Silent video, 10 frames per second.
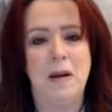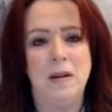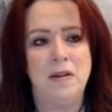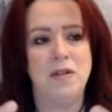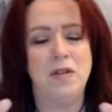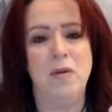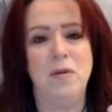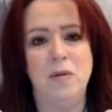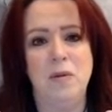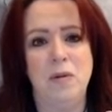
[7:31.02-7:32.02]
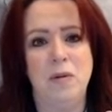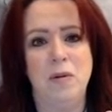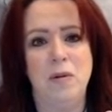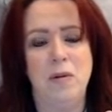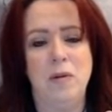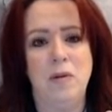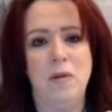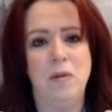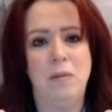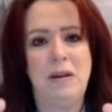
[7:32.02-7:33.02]
So don't
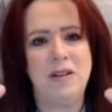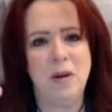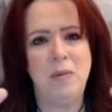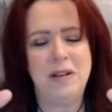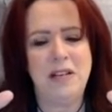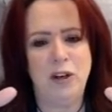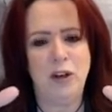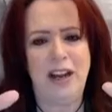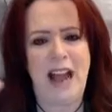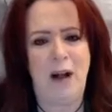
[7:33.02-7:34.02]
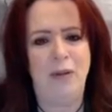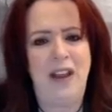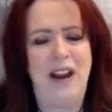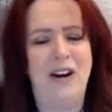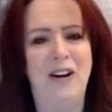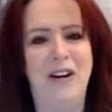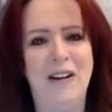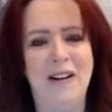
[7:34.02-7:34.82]
be so busy looking out there